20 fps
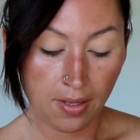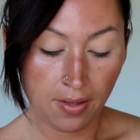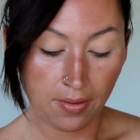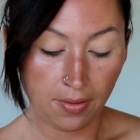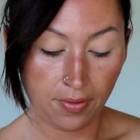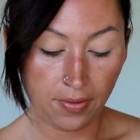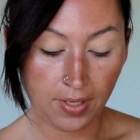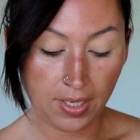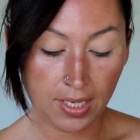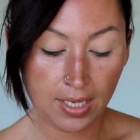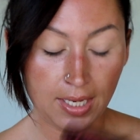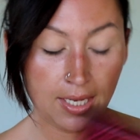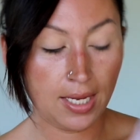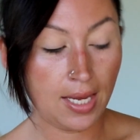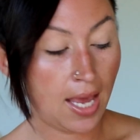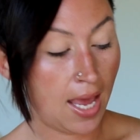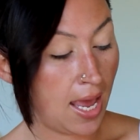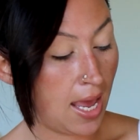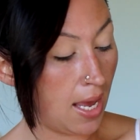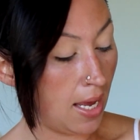the
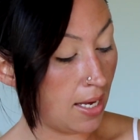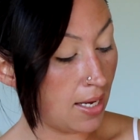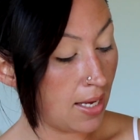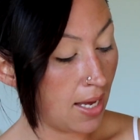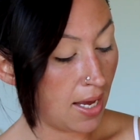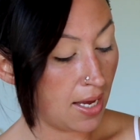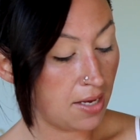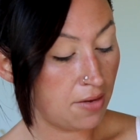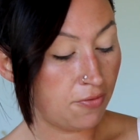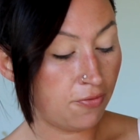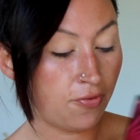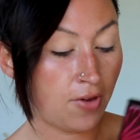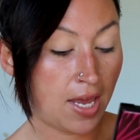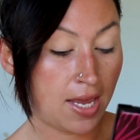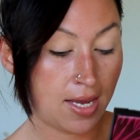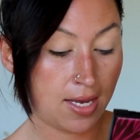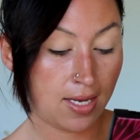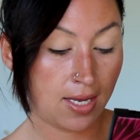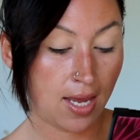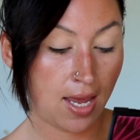Hey Hey
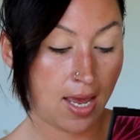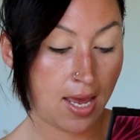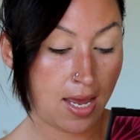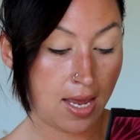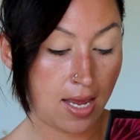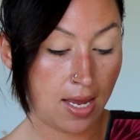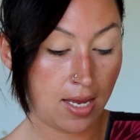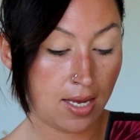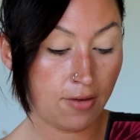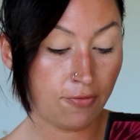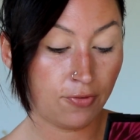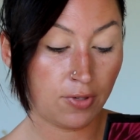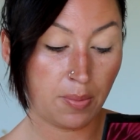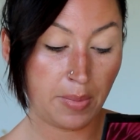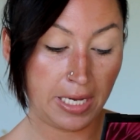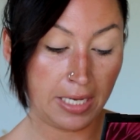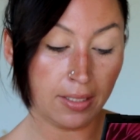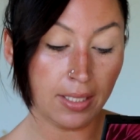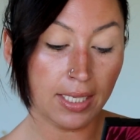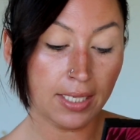Vacay from
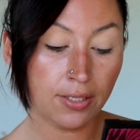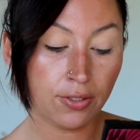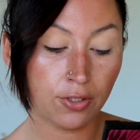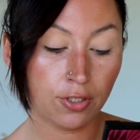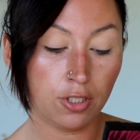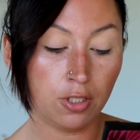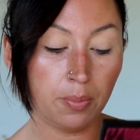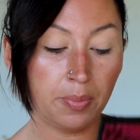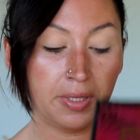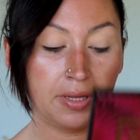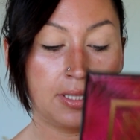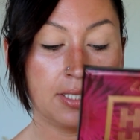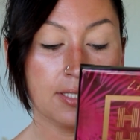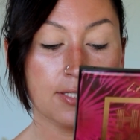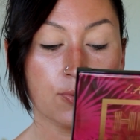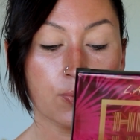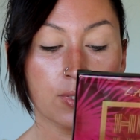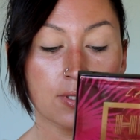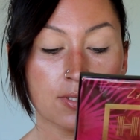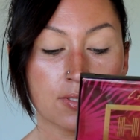LA Girl, but
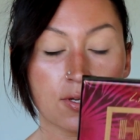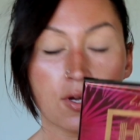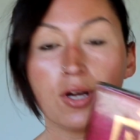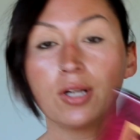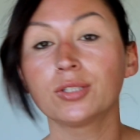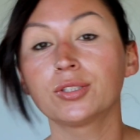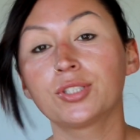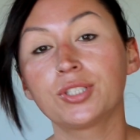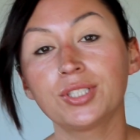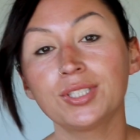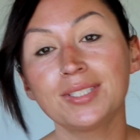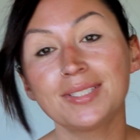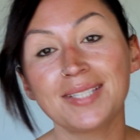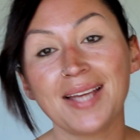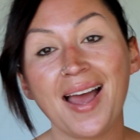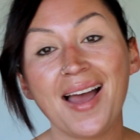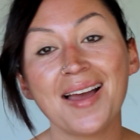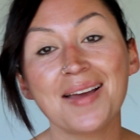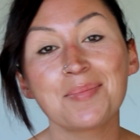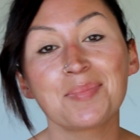this one's called Good
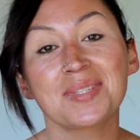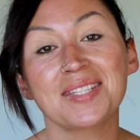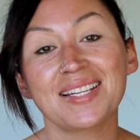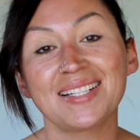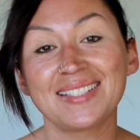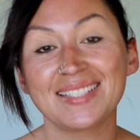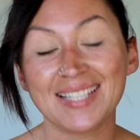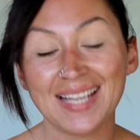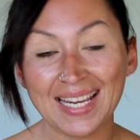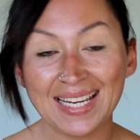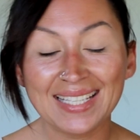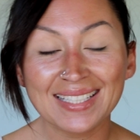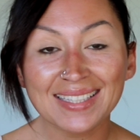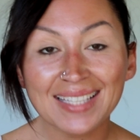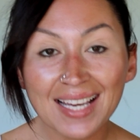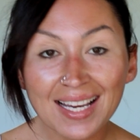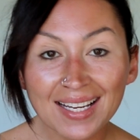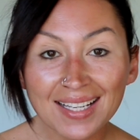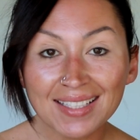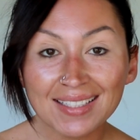Times and Tan
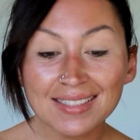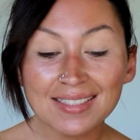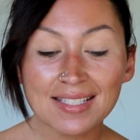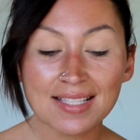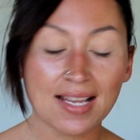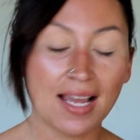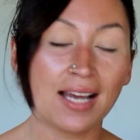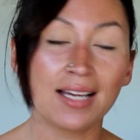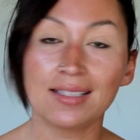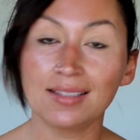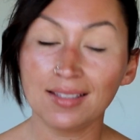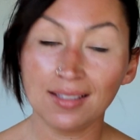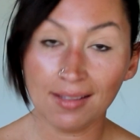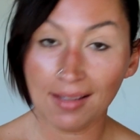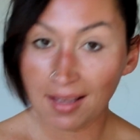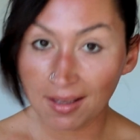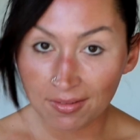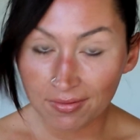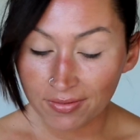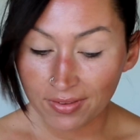Lines. I
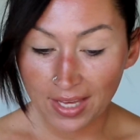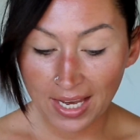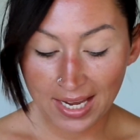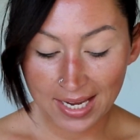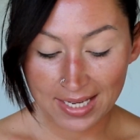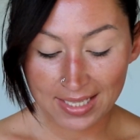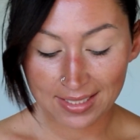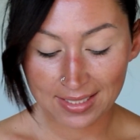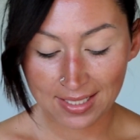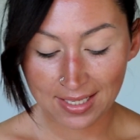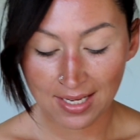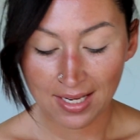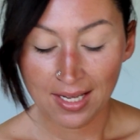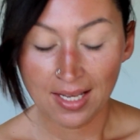love that.